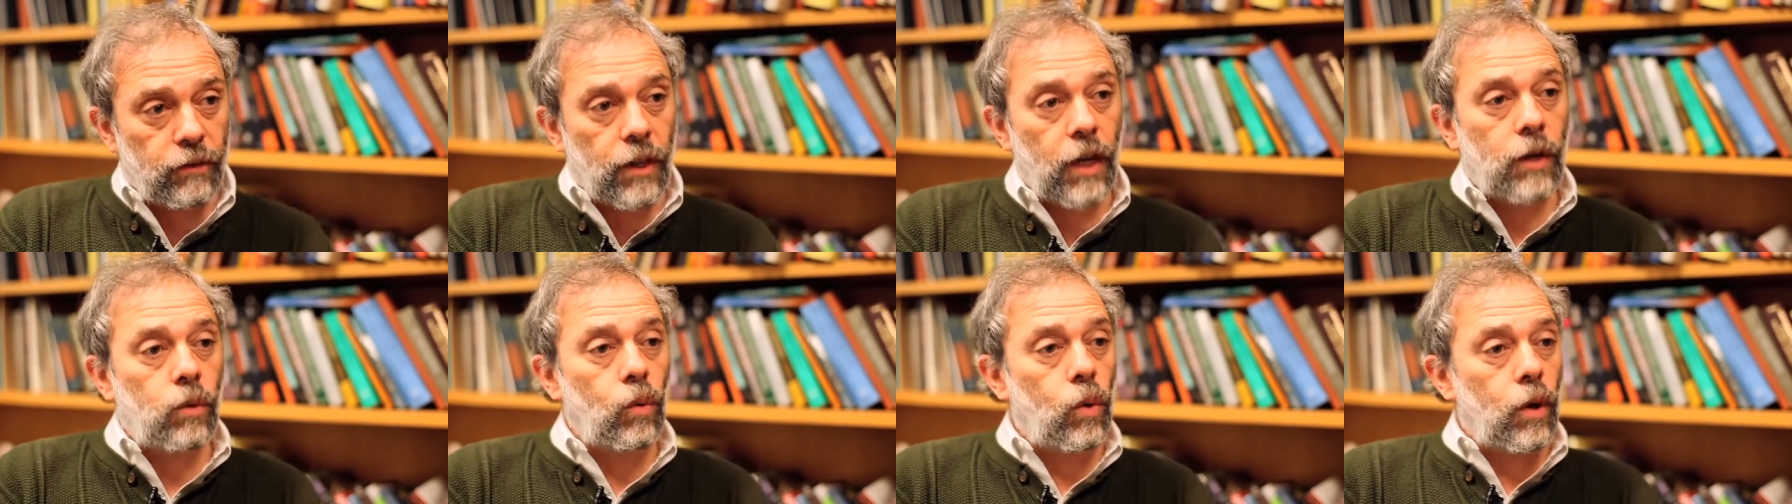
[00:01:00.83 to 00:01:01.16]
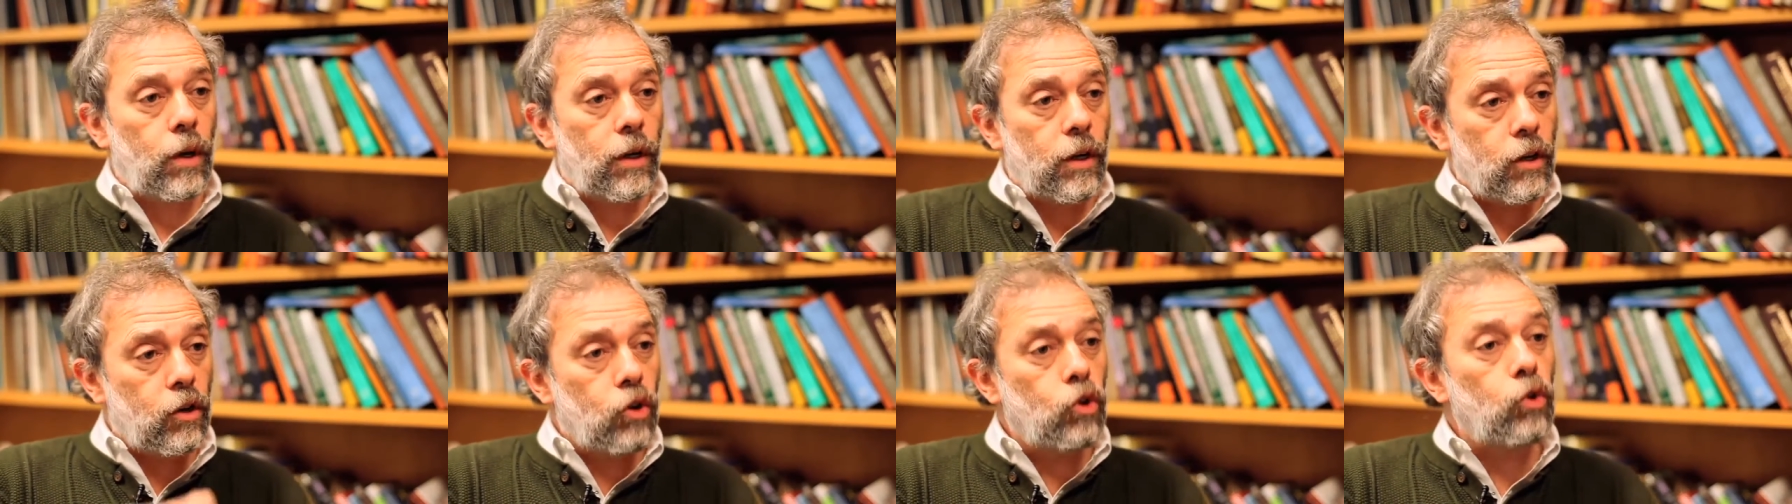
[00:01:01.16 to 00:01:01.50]
that
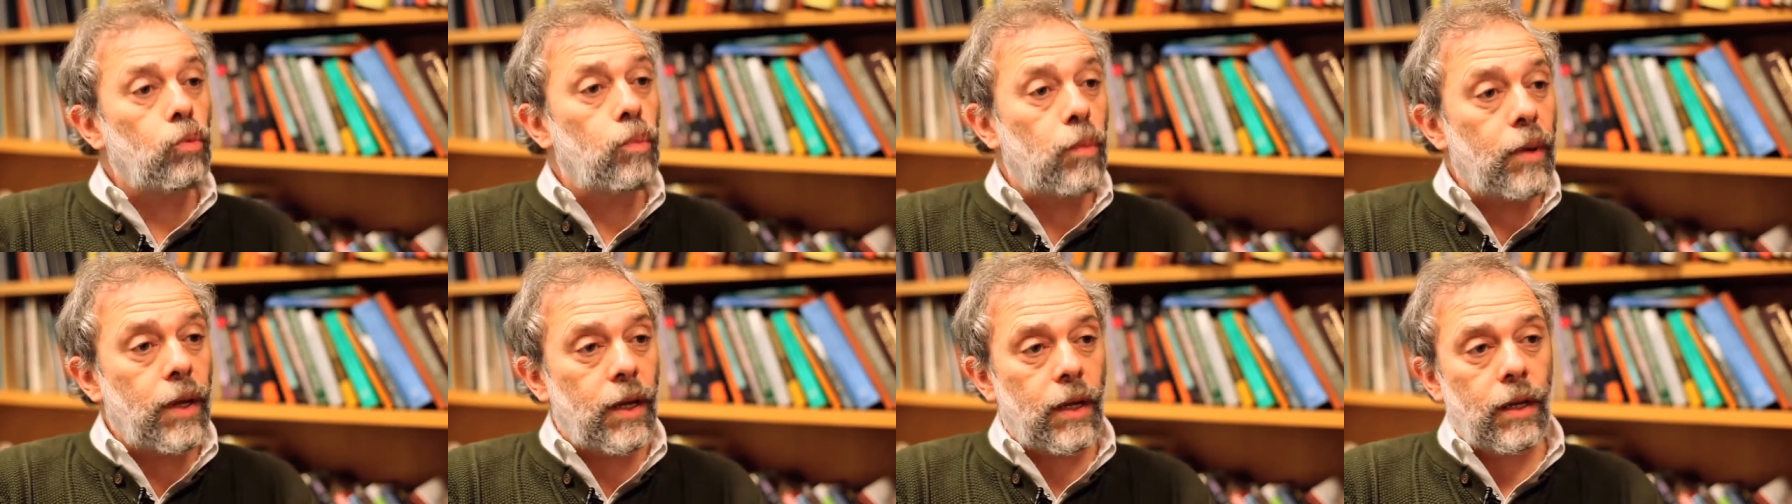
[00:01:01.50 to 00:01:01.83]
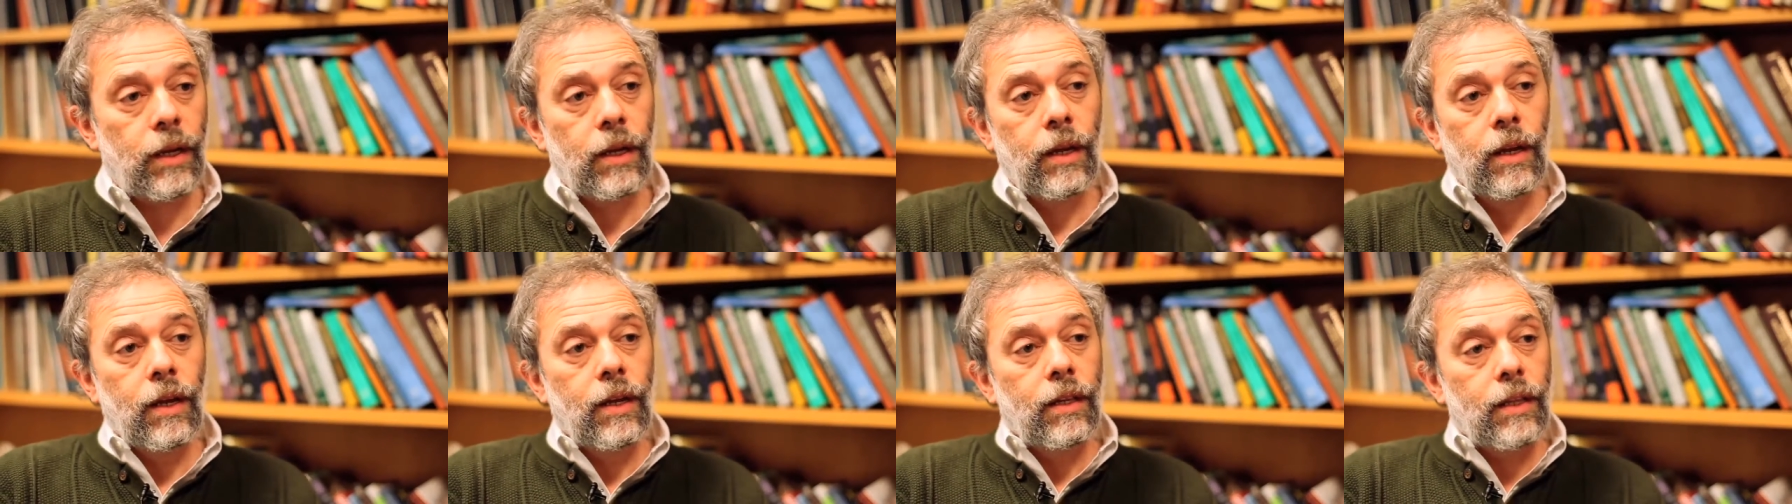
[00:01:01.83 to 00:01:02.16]
water could
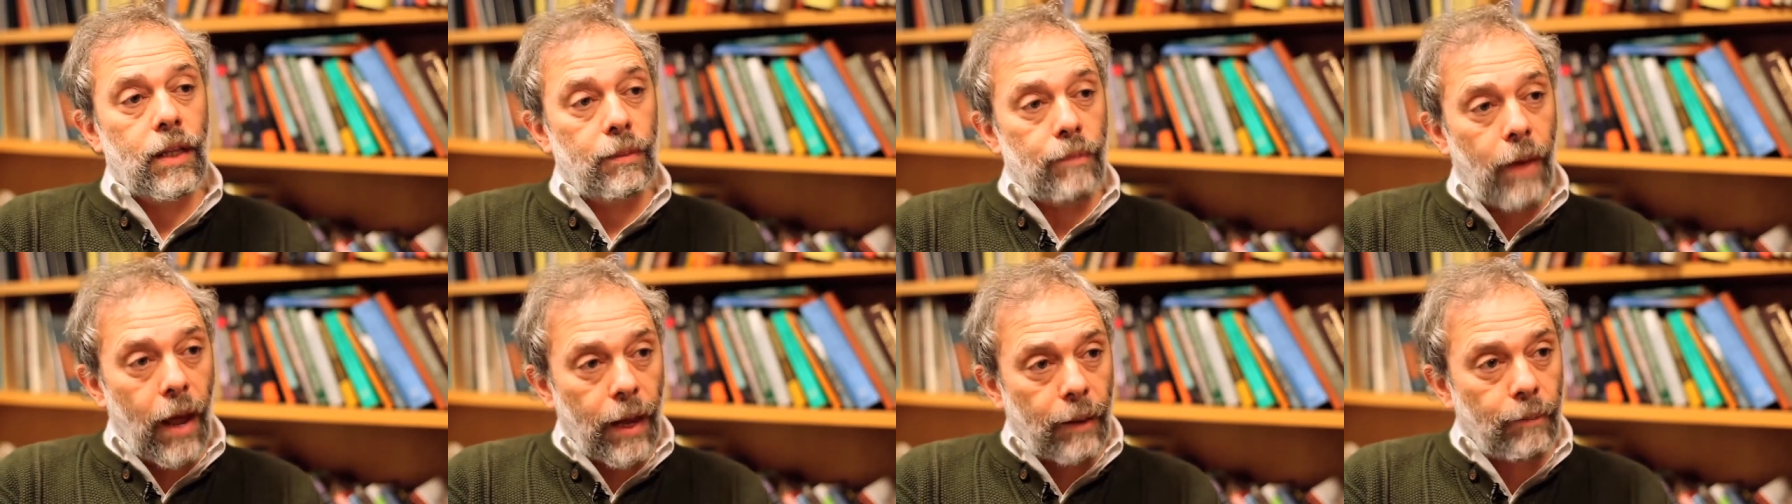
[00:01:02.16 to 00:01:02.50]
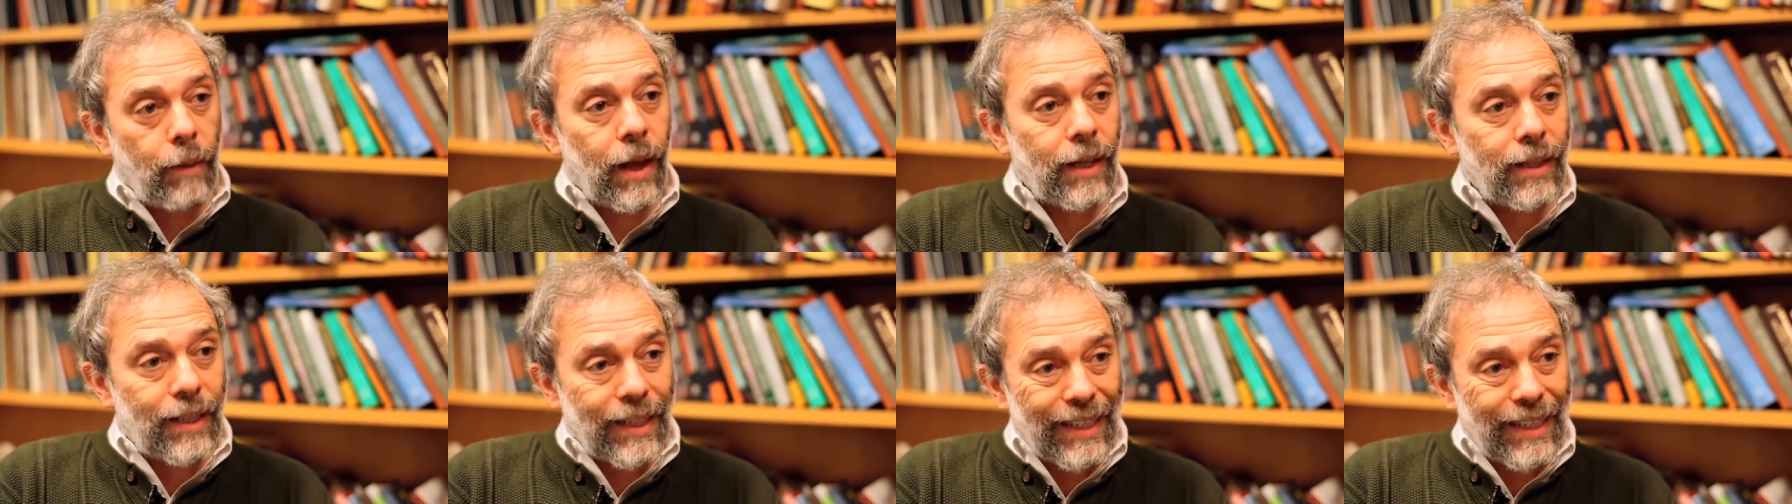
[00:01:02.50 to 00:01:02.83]
be the magmatic